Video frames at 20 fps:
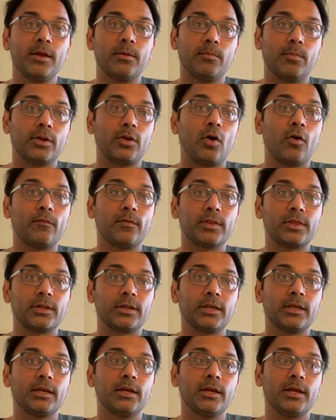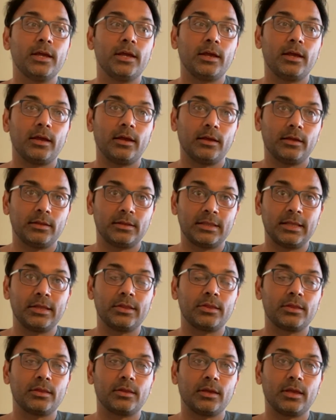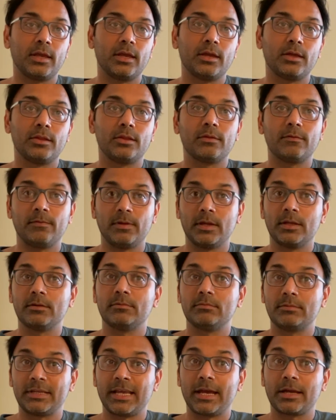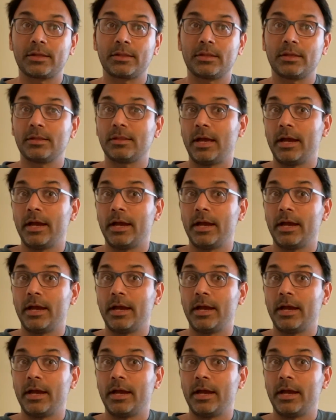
But obviously, this is in Texas.